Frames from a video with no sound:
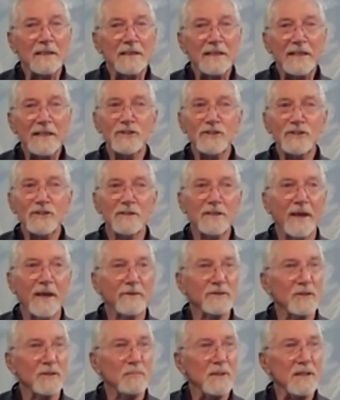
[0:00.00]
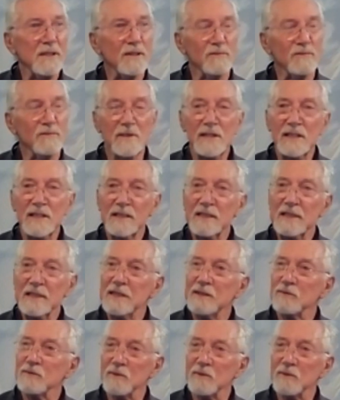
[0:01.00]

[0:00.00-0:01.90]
he turned out to be a really,